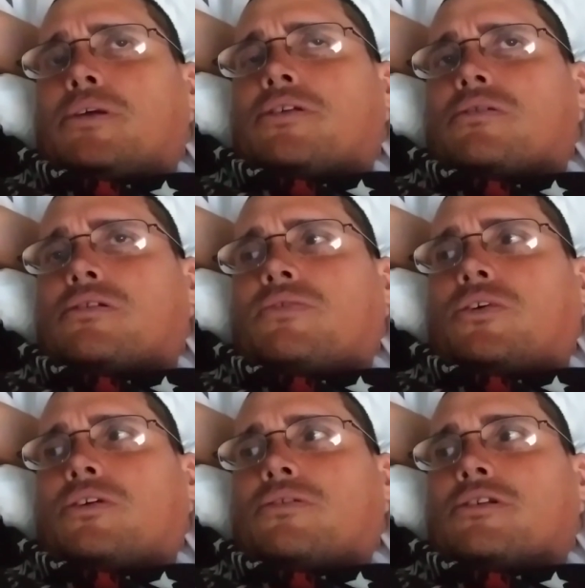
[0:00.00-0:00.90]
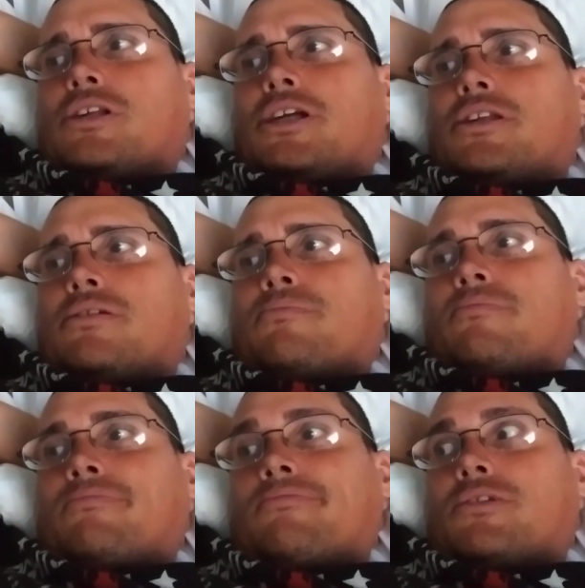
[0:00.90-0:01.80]
pictures of all your receipts,
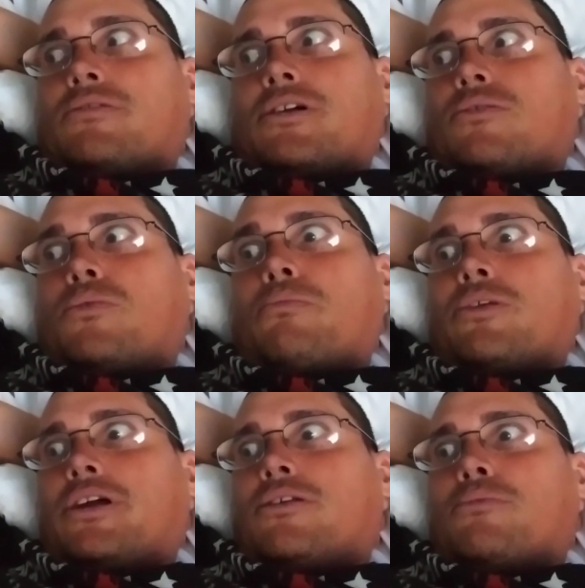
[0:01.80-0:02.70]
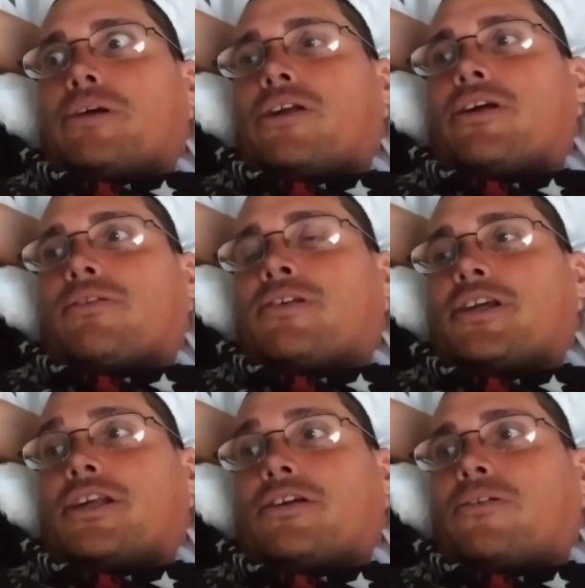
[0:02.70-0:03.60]
so I can hopefully do better at the
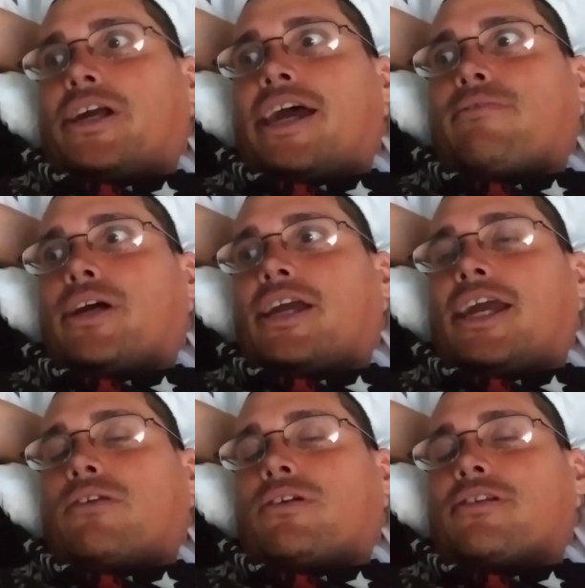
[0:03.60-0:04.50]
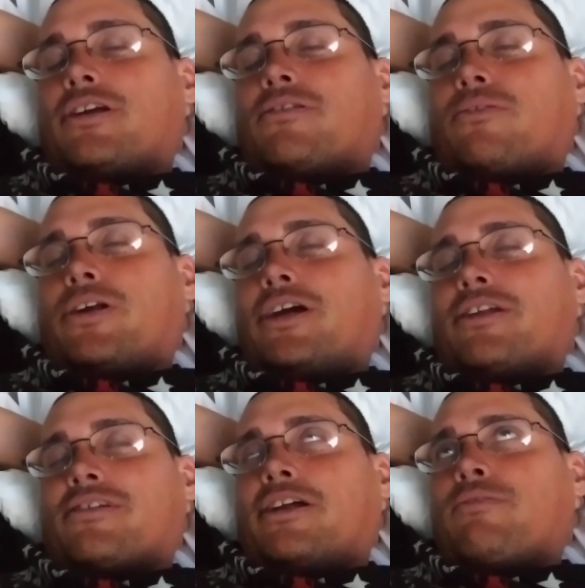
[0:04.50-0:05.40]
receipts. I already have like 8 receipts already, and
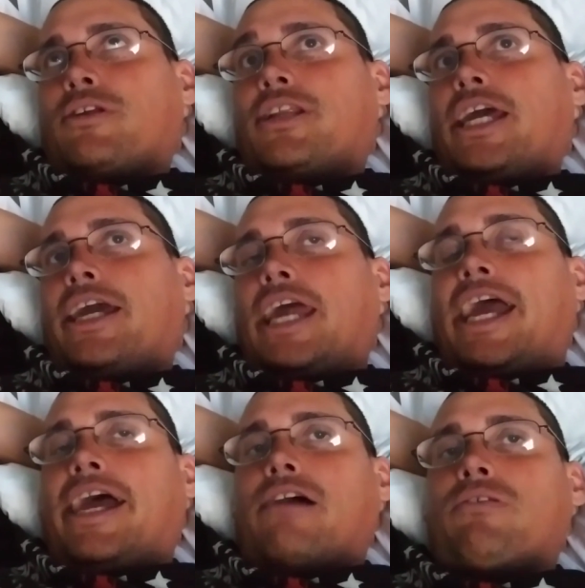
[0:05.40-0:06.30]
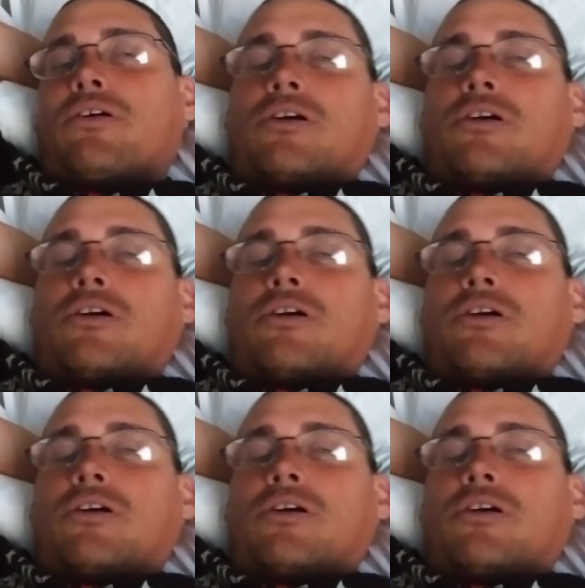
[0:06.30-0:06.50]
it's not even a day and a half.